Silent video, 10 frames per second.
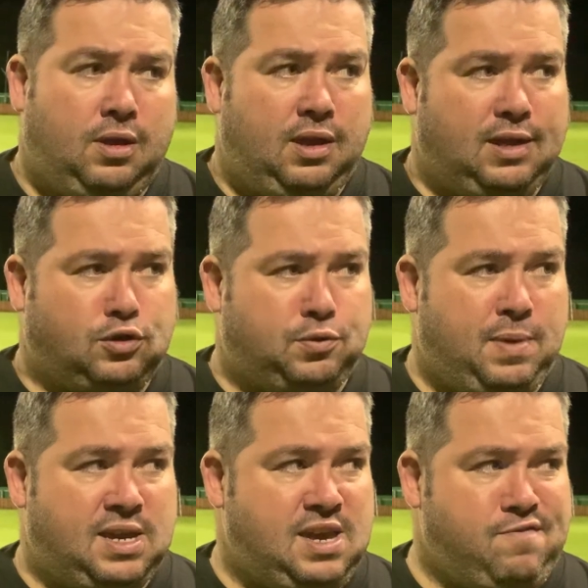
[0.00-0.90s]
it doesn't
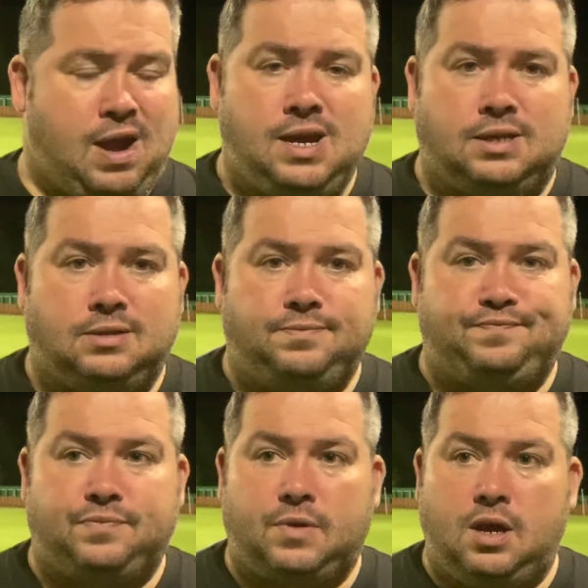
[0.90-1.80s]
make it right.
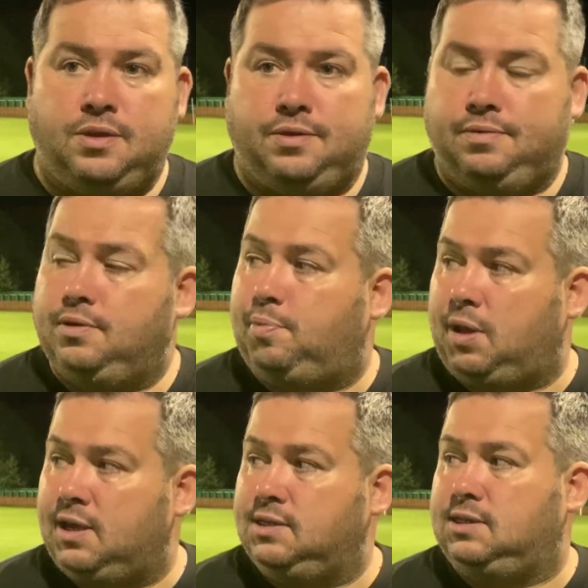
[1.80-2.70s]
And the
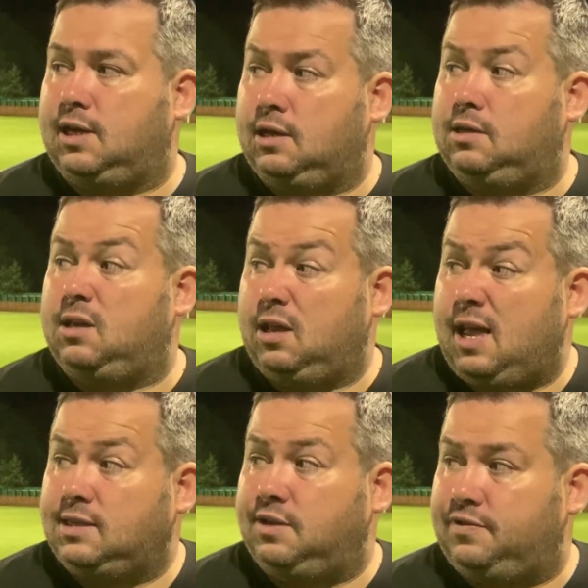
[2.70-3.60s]
players
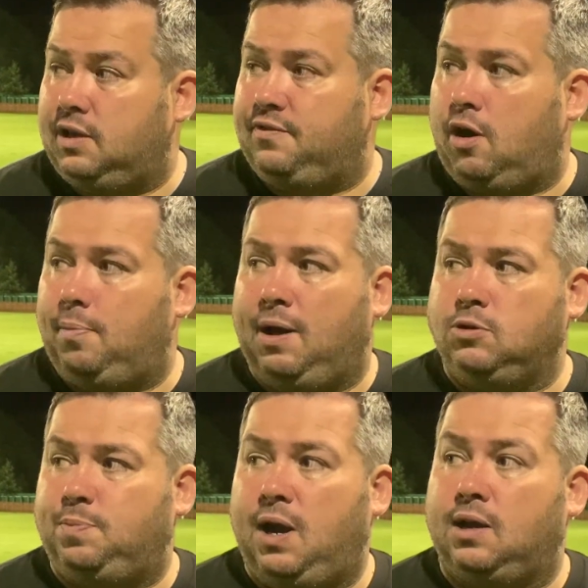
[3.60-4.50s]
collectively have got to bounce
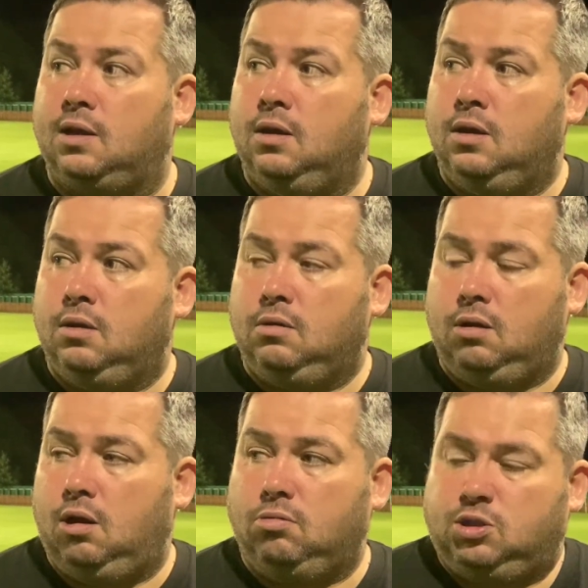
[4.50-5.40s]
back. You
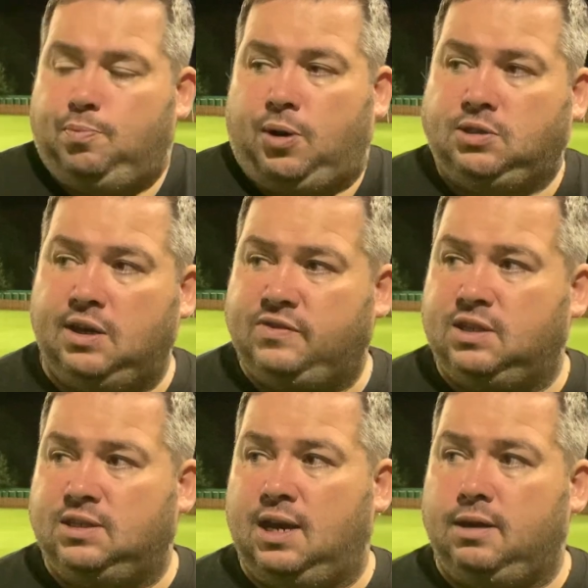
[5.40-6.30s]
know, some positives to
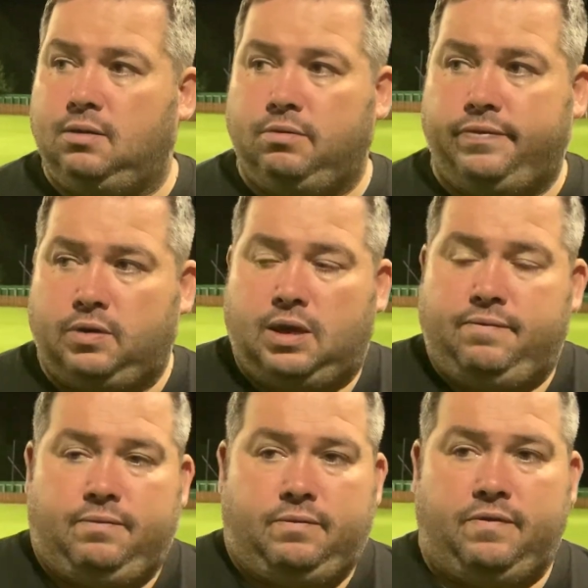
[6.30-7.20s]
take.
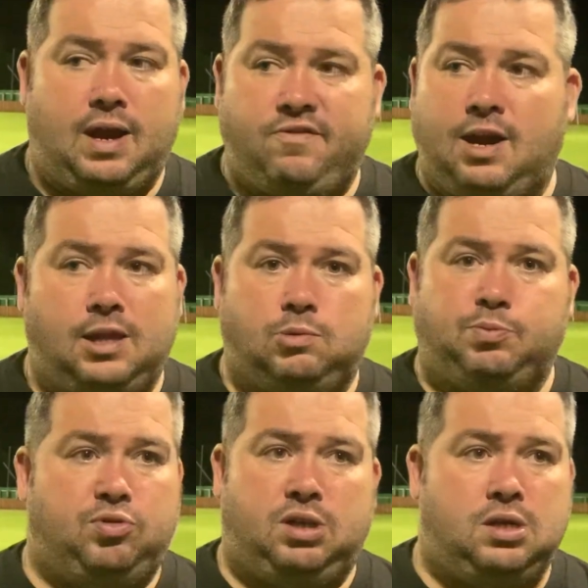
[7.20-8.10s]
Fucking Riley was
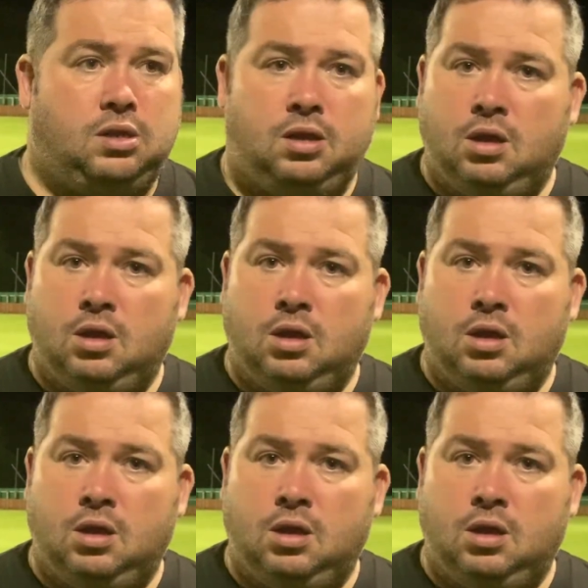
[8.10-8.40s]
brilliant.